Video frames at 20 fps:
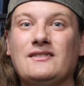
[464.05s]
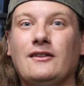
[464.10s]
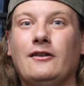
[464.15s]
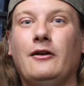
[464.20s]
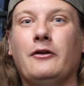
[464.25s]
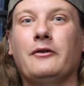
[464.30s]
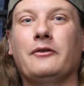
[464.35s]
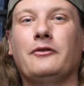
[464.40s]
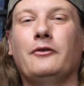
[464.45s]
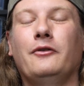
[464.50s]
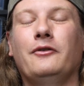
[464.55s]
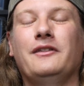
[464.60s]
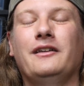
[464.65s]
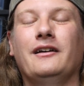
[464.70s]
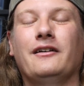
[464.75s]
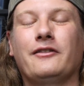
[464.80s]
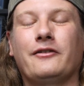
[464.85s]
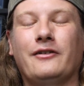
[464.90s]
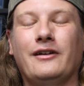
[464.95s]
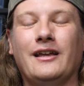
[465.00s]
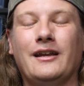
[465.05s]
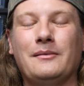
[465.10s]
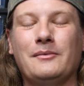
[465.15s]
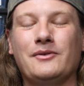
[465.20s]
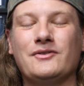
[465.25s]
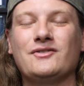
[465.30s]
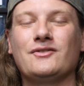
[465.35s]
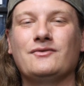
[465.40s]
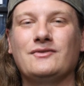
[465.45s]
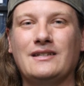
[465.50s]
along with all the other
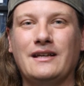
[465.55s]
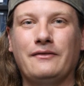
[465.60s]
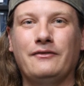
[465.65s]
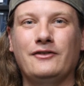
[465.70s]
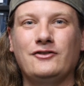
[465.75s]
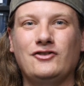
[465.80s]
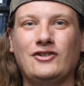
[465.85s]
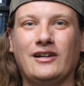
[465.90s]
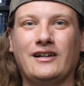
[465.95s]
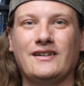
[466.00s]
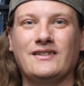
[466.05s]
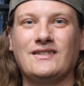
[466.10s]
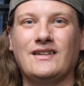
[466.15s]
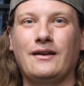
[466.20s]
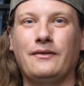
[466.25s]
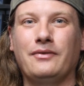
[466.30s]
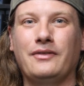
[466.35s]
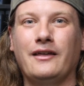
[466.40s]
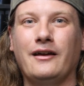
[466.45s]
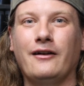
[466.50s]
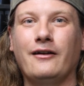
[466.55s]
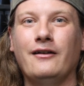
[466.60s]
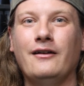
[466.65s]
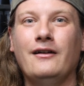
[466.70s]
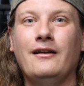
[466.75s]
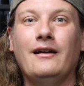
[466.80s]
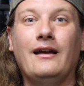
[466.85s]
animals, so definitely check us out there.